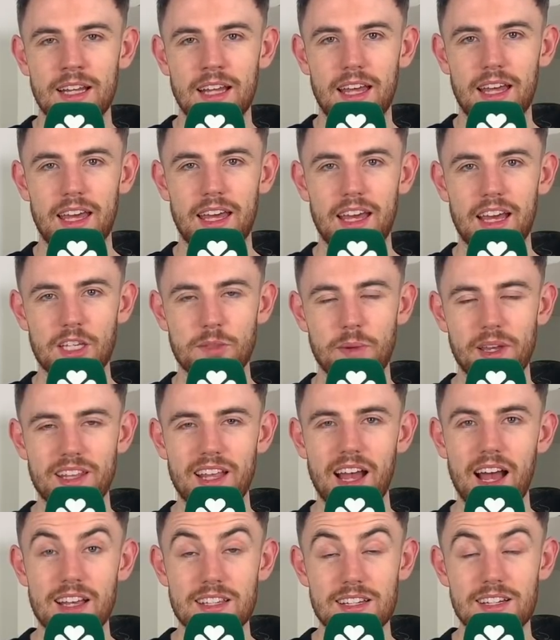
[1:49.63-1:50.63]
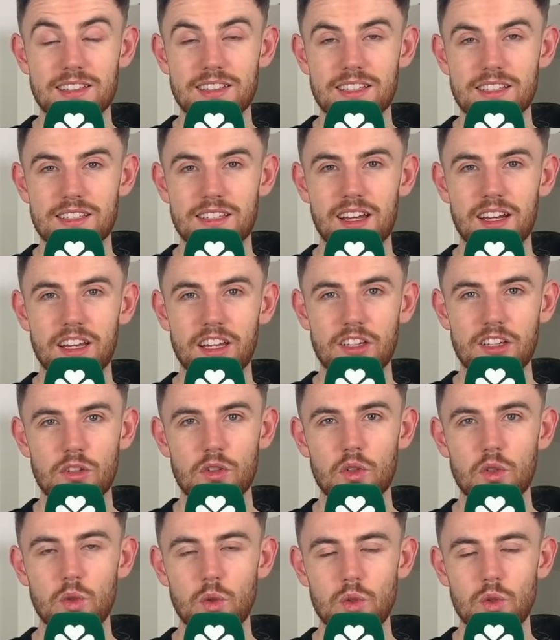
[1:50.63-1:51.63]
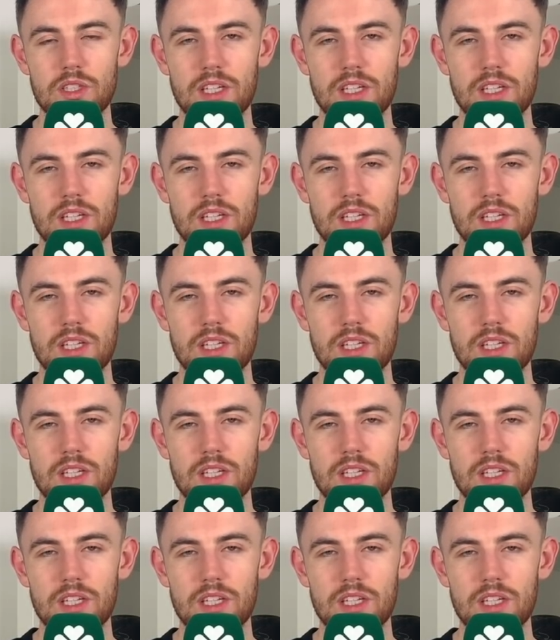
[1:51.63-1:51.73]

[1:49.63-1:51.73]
Uh, I expect Hazard to start in goals.